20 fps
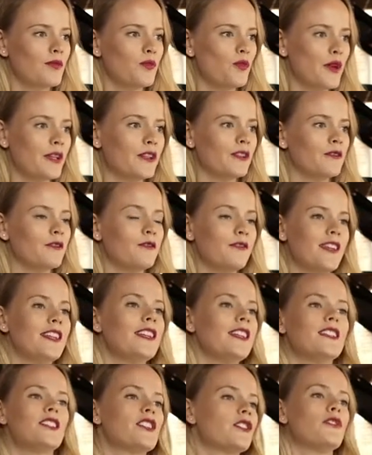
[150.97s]
will
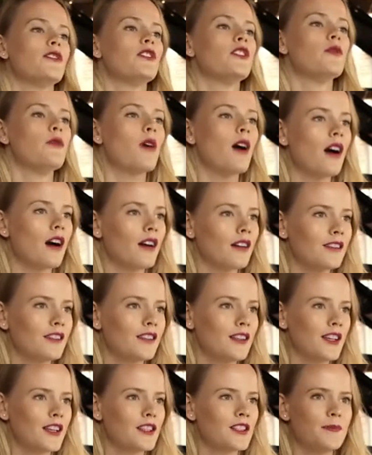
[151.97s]
feed into who you are,
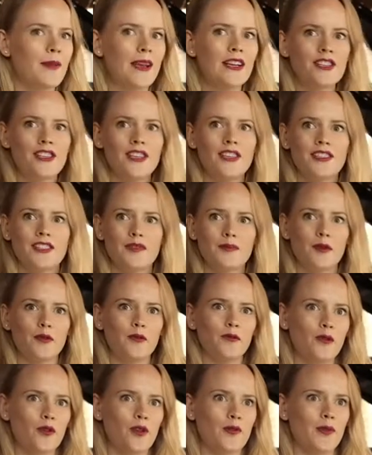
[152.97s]
especially as a
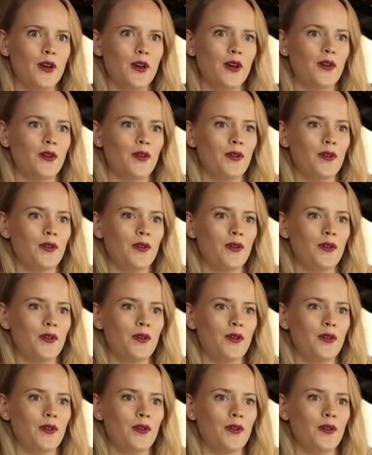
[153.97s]
performer